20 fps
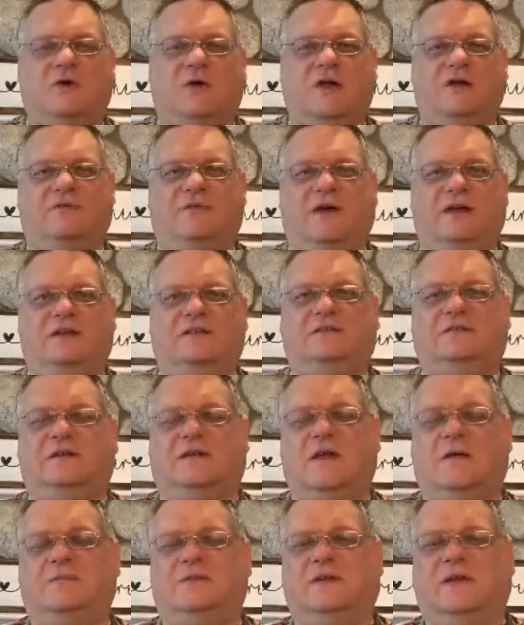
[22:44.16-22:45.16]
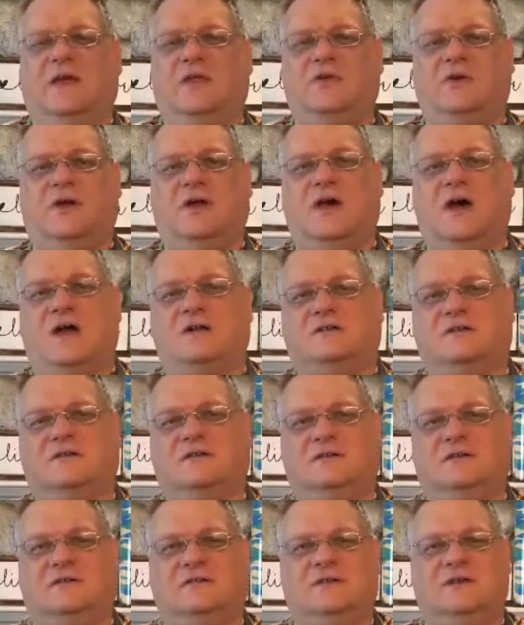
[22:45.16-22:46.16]
And so I invite us to come together in
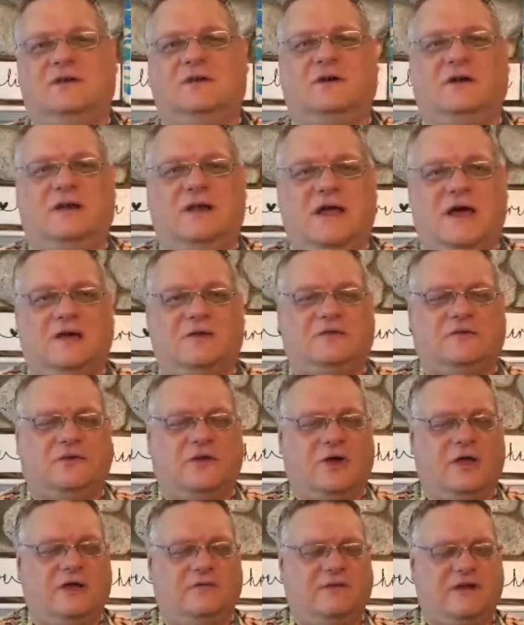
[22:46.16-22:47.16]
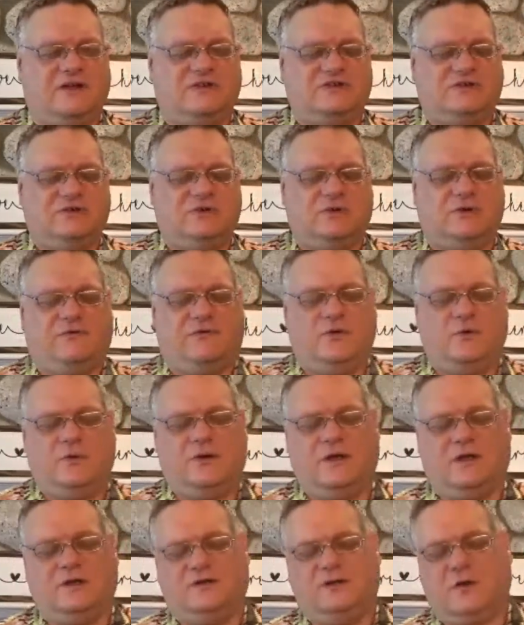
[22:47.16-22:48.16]
consciousness here and now. So I invite you, if
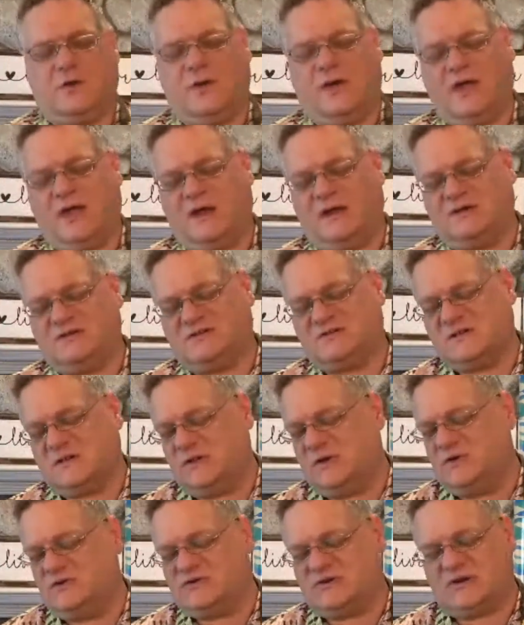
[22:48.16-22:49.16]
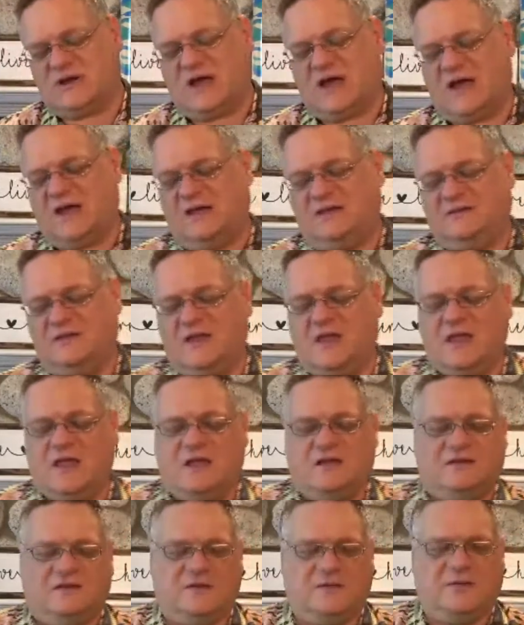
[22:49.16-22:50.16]
you will, to go ahead and just close your eyes.
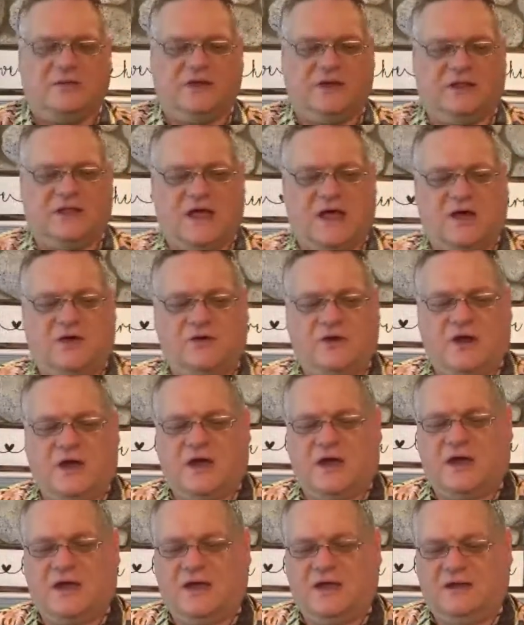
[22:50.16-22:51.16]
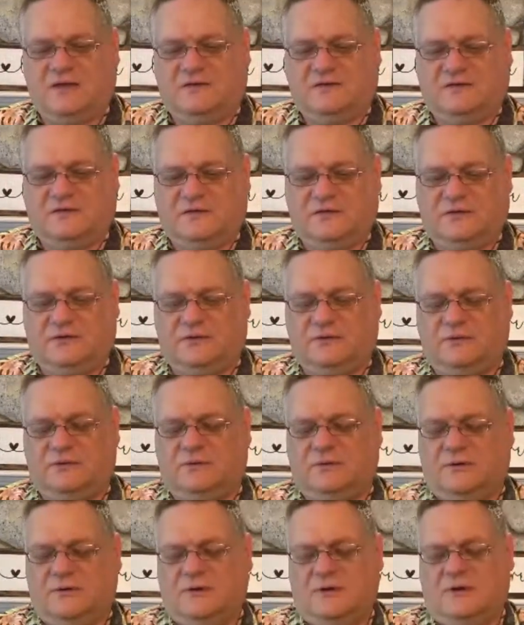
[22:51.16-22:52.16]
Simply allow your eyes
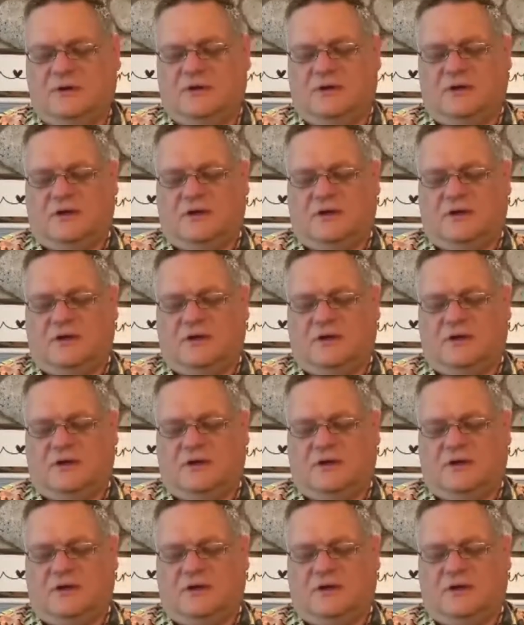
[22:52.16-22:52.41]
to